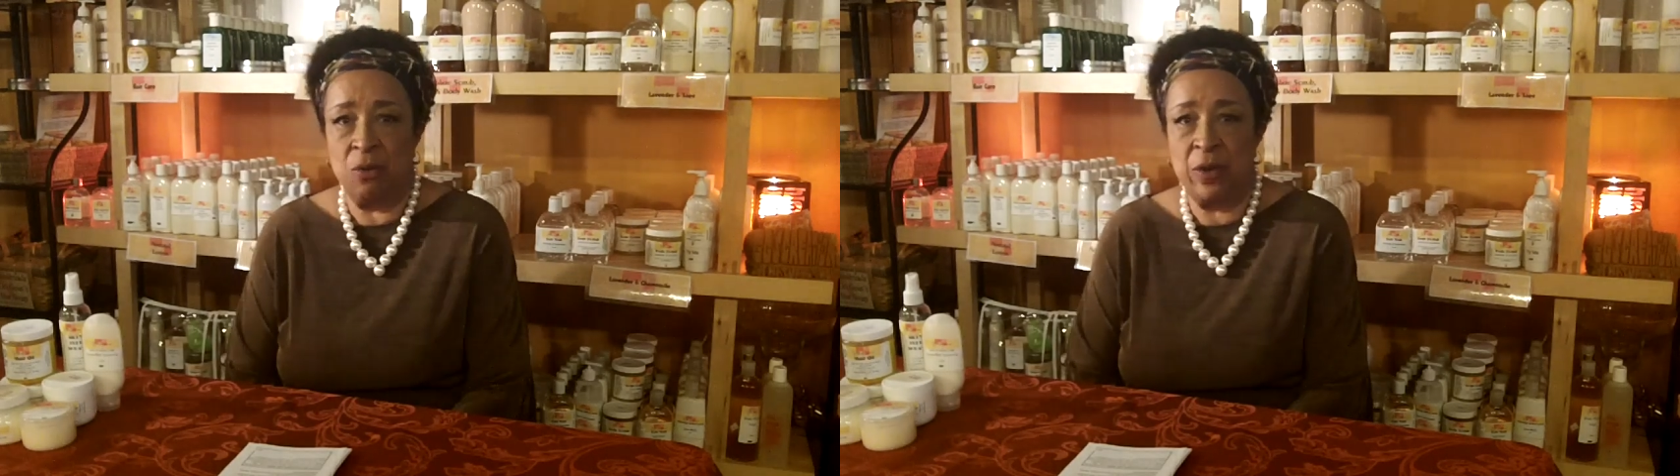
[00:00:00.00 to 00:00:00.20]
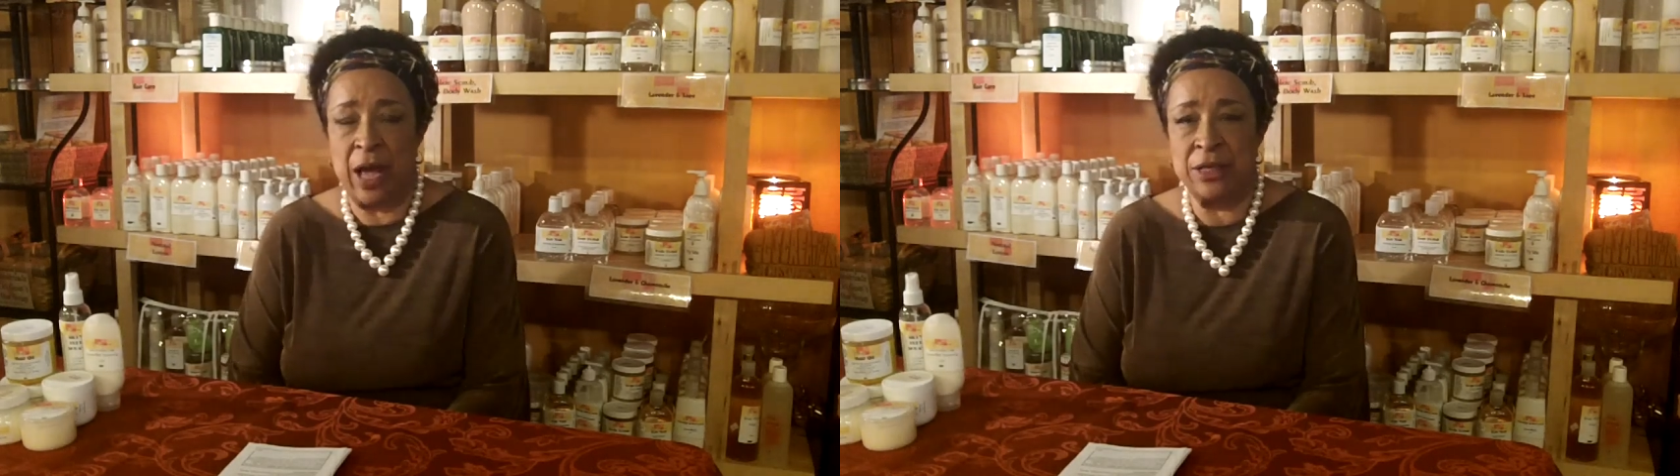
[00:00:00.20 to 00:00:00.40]

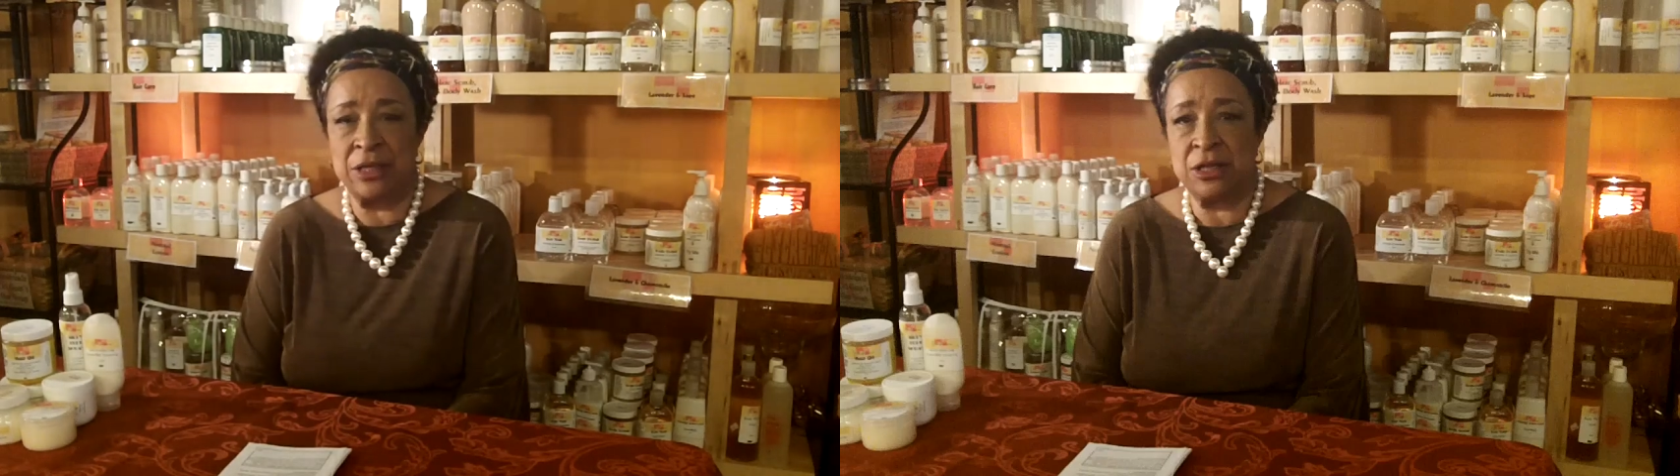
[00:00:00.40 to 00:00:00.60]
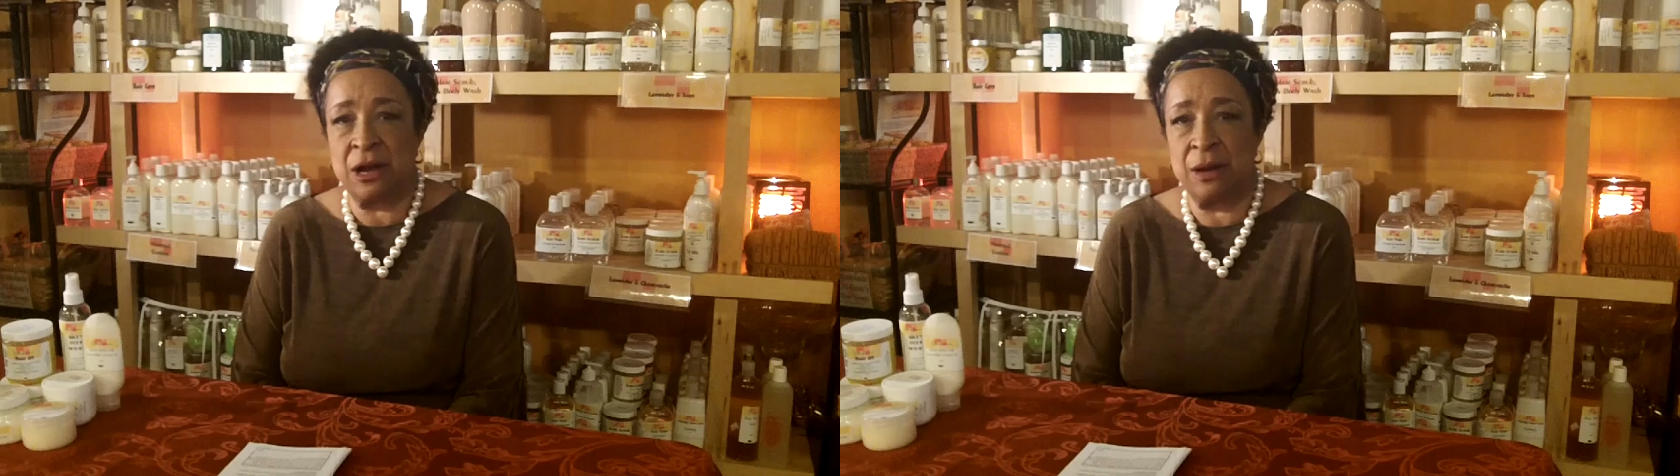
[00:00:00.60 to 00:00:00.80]
We
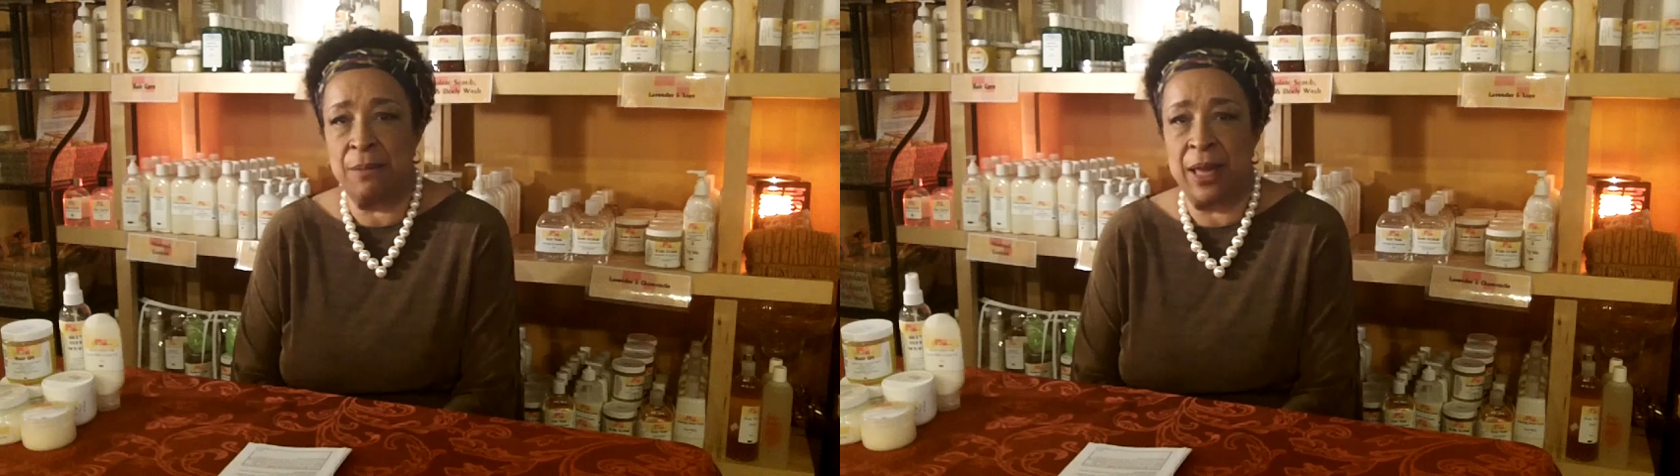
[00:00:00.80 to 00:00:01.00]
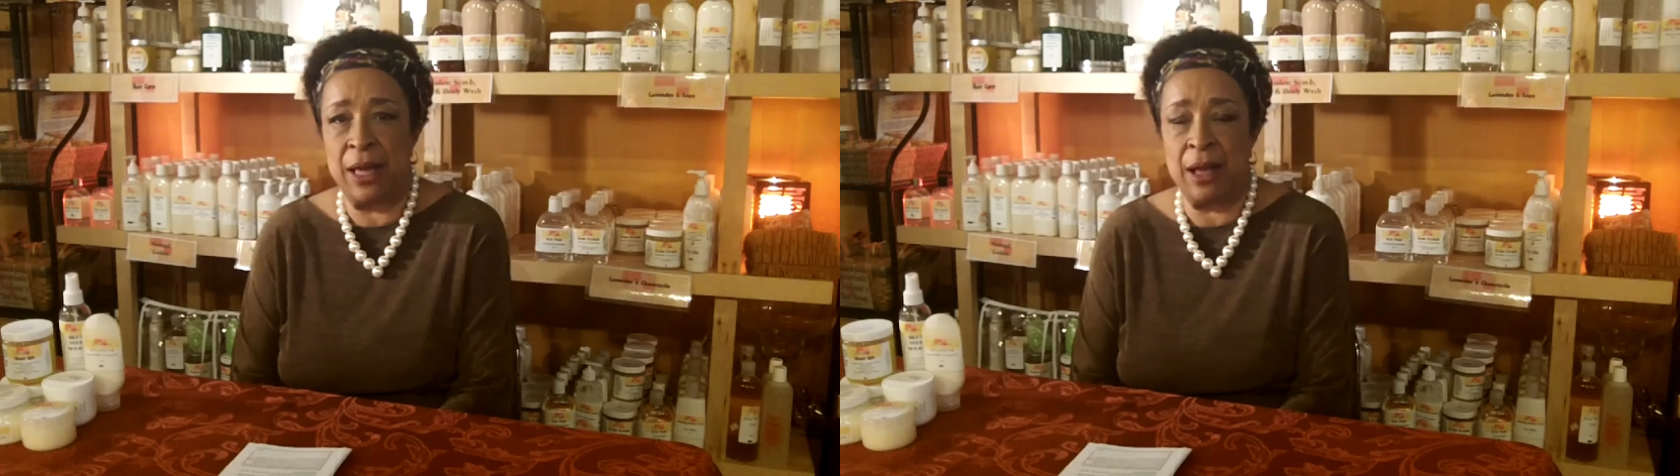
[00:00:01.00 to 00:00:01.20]
actually
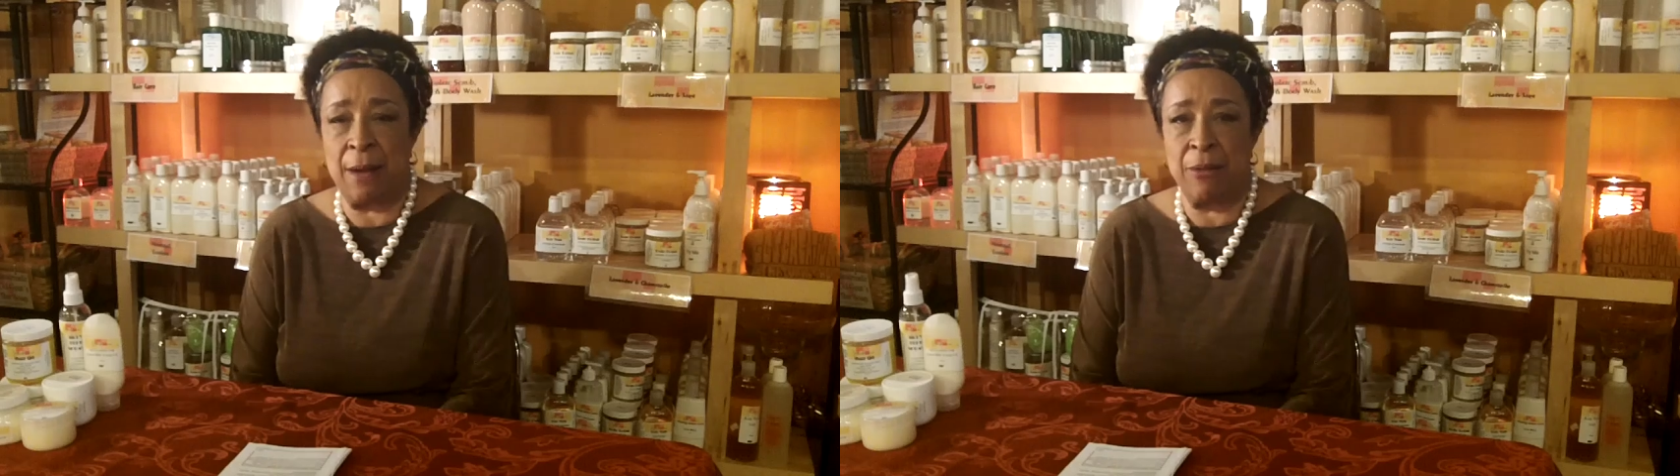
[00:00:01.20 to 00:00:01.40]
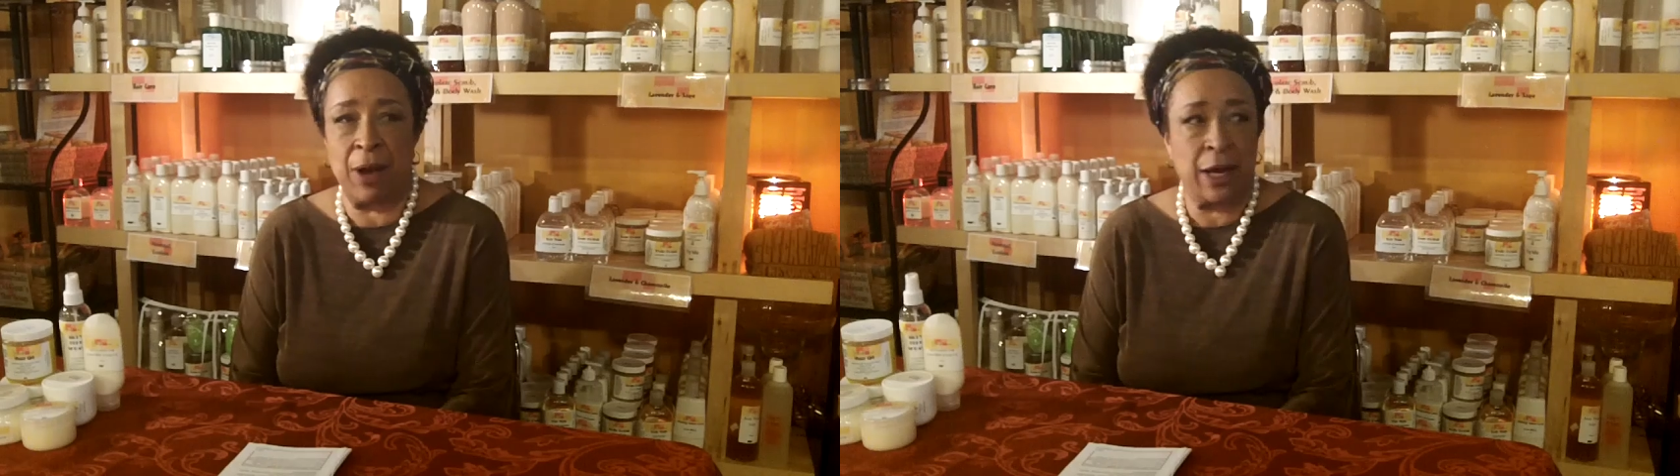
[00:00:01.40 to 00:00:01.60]
started making
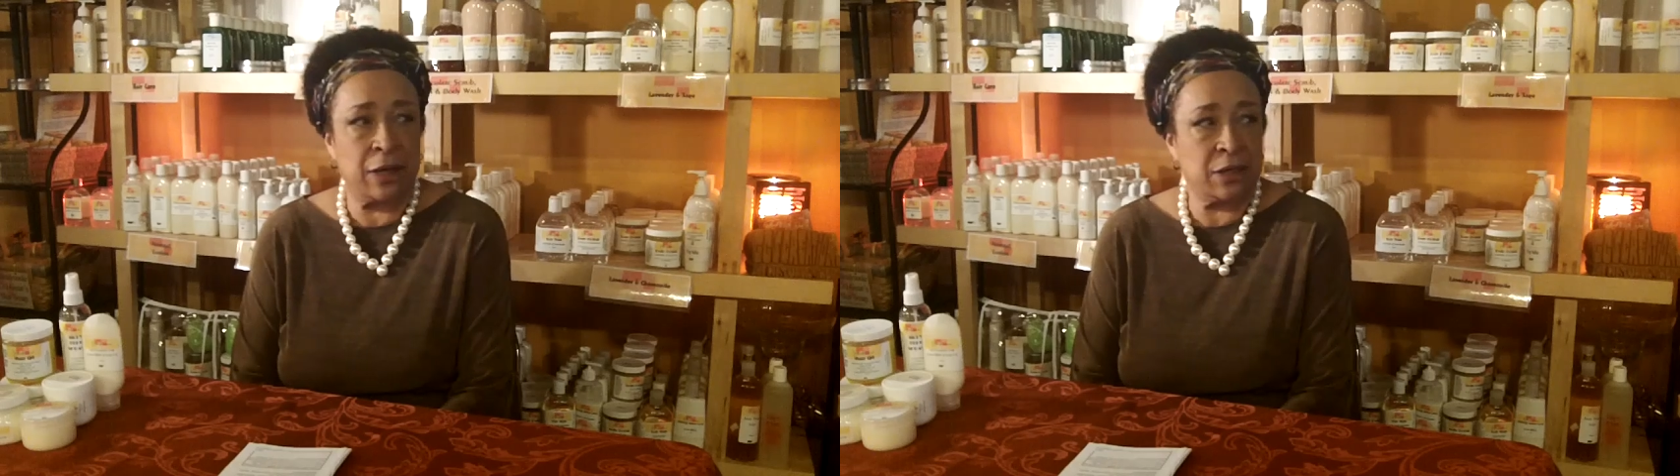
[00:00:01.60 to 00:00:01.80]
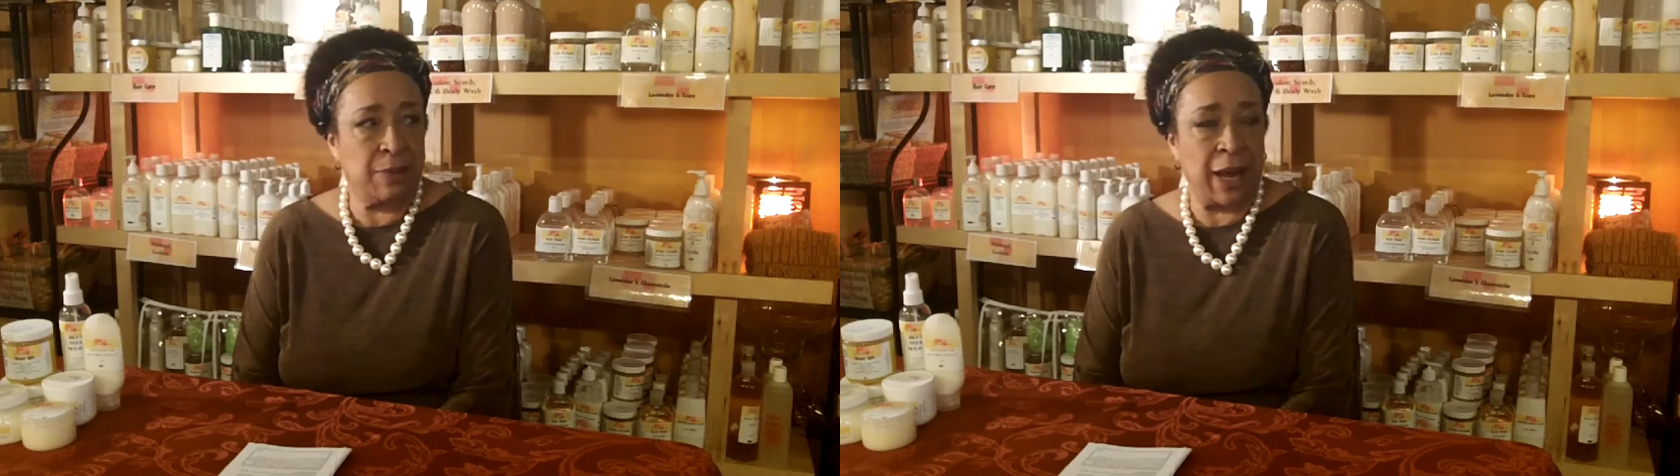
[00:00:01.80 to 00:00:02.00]
our products